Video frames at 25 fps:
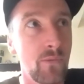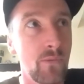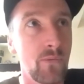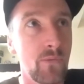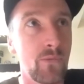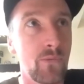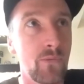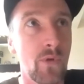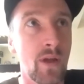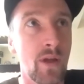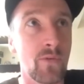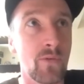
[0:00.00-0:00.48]

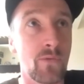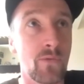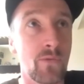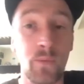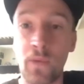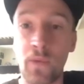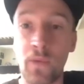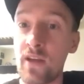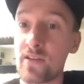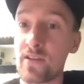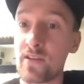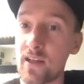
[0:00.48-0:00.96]
for
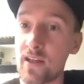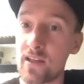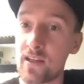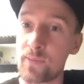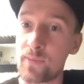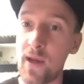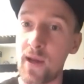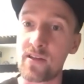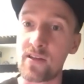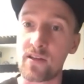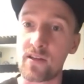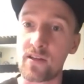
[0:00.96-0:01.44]
music
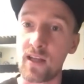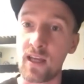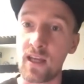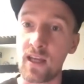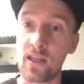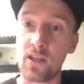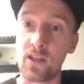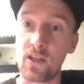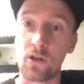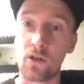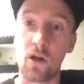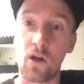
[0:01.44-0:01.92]
especially,
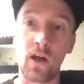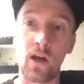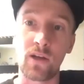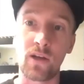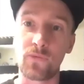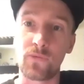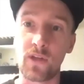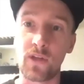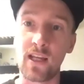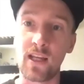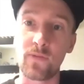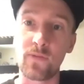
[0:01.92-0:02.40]
you're
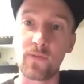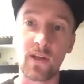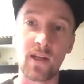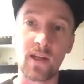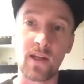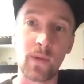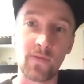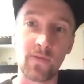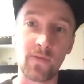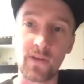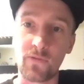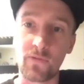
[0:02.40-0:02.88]
living in
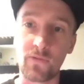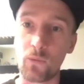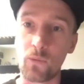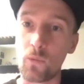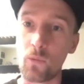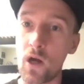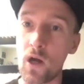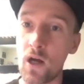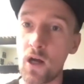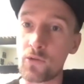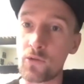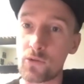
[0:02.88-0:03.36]
a bit of a different
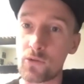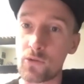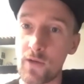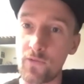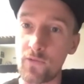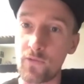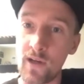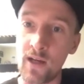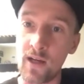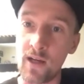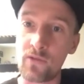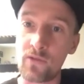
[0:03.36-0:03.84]
world to
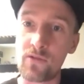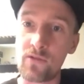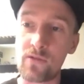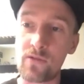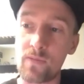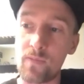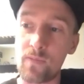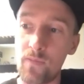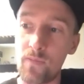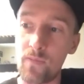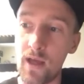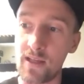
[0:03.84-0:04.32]
everyone
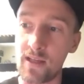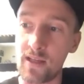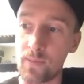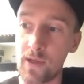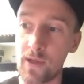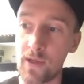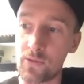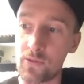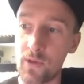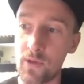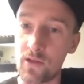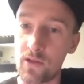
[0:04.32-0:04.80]
else, is the
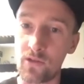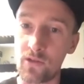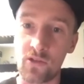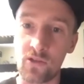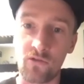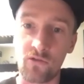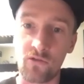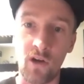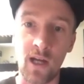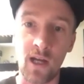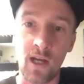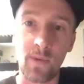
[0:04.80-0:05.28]
best way I can
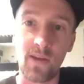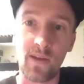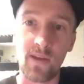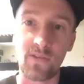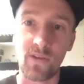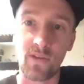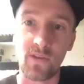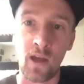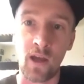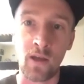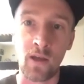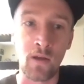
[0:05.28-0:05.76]
describe it.
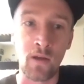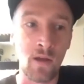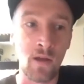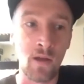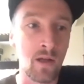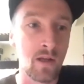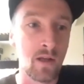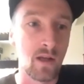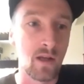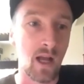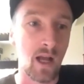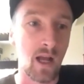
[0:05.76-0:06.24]
So
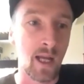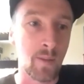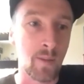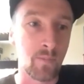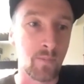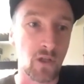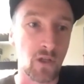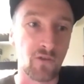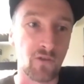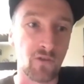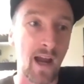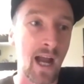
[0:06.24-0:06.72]

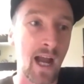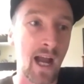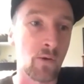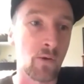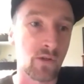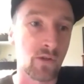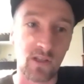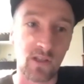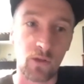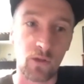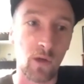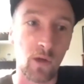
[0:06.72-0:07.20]
your
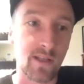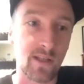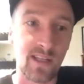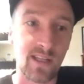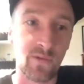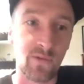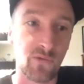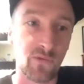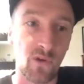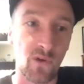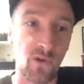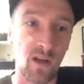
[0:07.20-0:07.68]
hours are quite
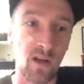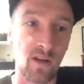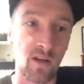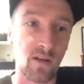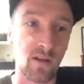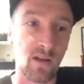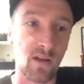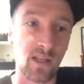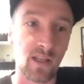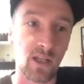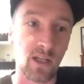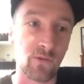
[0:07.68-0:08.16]

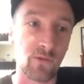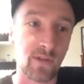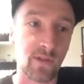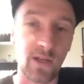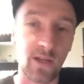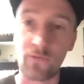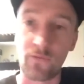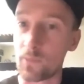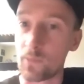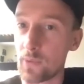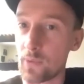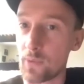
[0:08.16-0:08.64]
different, you're in
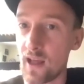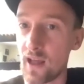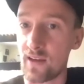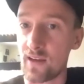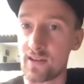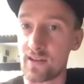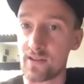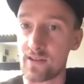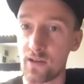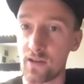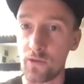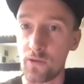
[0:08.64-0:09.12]
different
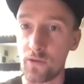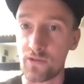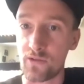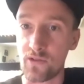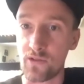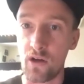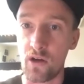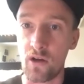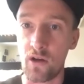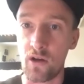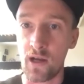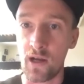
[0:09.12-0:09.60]
places a lot of the
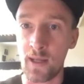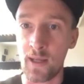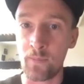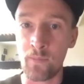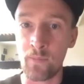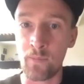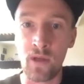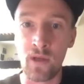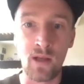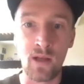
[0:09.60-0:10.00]
time.